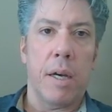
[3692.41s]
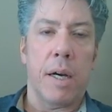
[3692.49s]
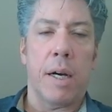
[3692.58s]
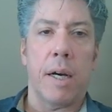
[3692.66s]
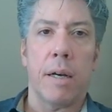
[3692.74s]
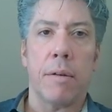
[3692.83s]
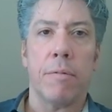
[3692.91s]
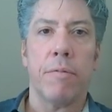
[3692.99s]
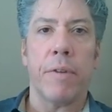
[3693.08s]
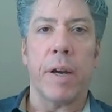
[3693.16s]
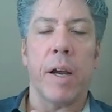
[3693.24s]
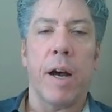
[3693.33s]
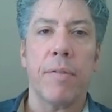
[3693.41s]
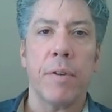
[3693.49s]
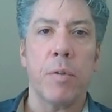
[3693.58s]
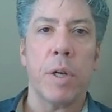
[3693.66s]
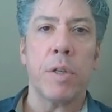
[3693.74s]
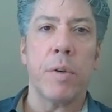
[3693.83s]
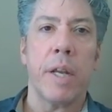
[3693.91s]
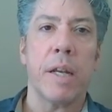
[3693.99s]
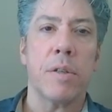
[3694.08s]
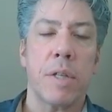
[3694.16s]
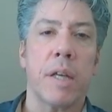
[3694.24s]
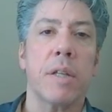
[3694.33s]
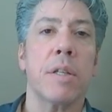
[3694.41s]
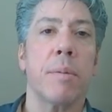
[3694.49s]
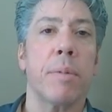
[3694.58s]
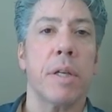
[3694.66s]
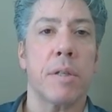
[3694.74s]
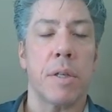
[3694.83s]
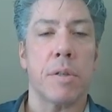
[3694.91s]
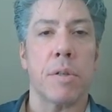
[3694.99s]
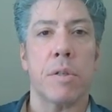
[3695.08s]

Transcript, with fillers: Uh, very often what you need instead is simply a sensor.